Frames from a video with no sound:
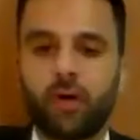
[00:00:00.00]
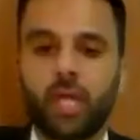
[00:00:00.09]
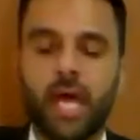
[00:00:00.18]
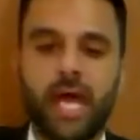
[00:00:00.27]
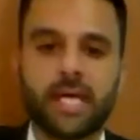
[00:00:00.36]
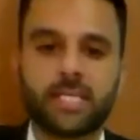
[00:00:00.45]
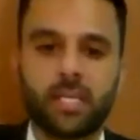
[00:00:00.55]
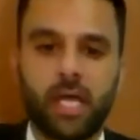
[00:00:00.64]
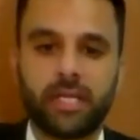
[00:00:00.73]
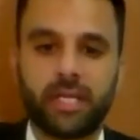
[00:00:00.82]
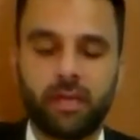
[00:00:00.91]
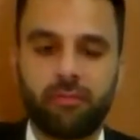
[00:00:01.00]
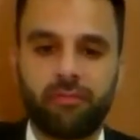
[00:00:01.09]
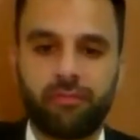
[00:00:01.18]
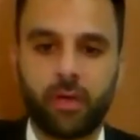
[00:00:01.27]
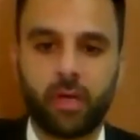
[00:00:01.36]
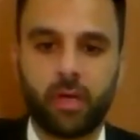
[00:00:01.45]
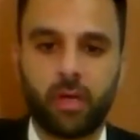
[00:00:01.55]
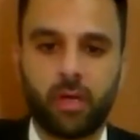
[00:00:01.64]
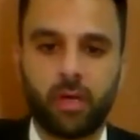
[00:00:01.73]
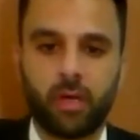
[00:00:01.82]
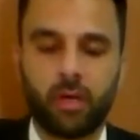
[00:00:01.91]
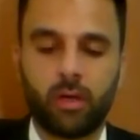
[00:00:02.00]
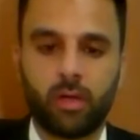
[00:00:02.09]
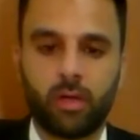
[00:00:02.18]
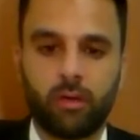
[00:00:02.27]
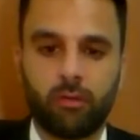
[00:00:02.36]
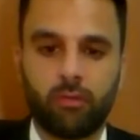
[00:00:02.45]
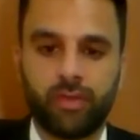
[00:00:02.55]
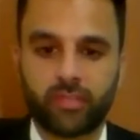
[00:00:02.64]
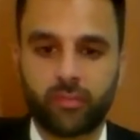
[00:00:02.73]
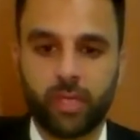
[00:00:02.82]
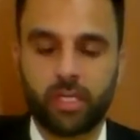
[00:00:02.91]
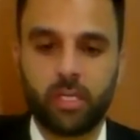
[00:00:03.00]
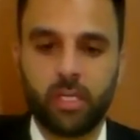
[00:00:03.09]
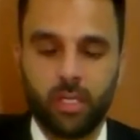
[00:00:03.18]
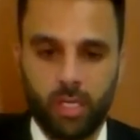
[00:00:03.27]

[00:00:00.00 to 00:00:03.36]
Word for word: of all, as an IDF uh, uh, veteran,